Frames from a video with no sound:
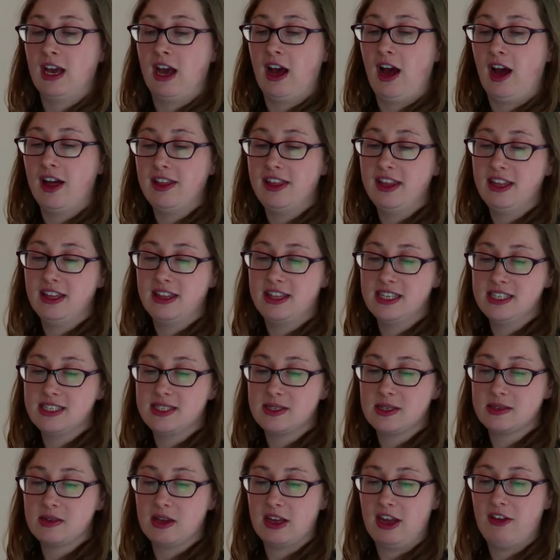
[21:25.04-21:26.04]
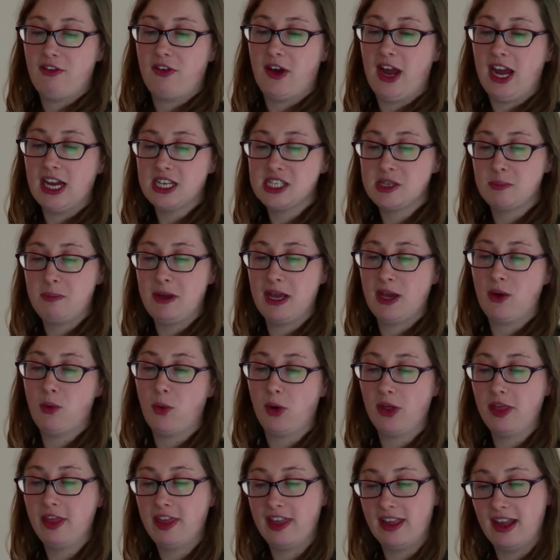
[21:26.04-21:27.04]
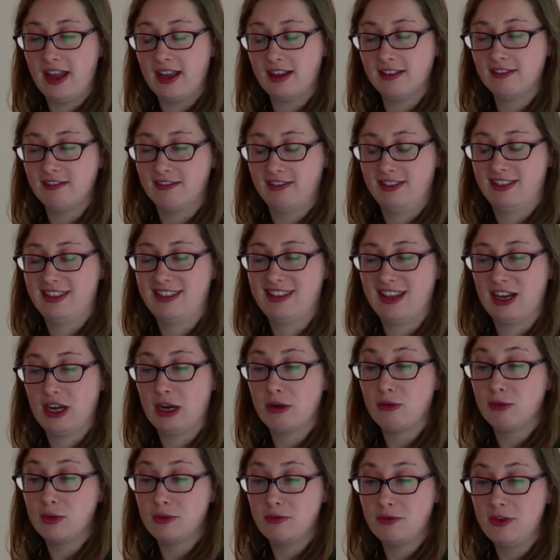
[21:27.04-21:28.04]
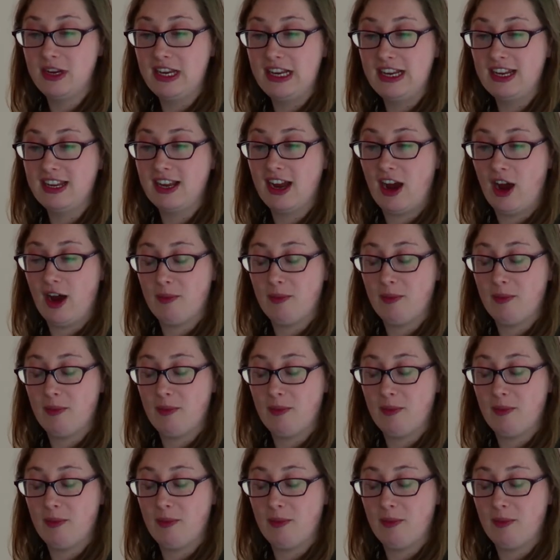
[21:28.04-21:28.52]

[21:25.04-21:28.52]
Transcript: I think this, if I had to pick one thing that I would really,